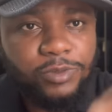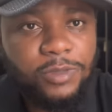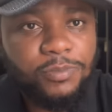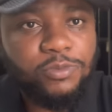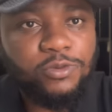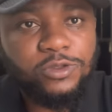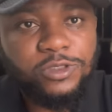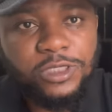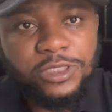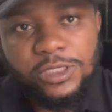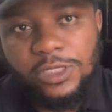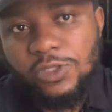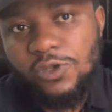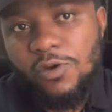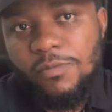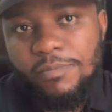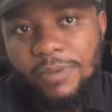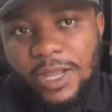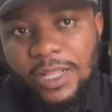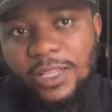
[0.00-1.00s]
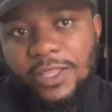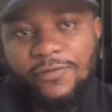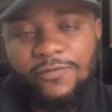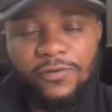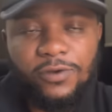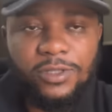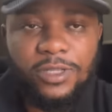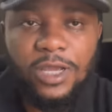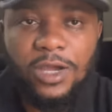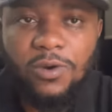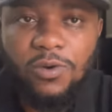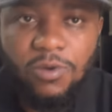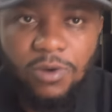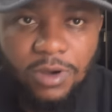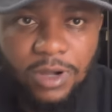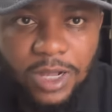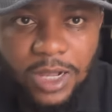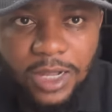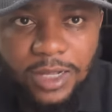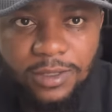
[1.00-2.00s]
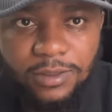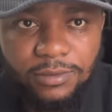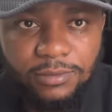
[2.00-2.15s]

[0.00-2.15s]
people did the ballet for their worker.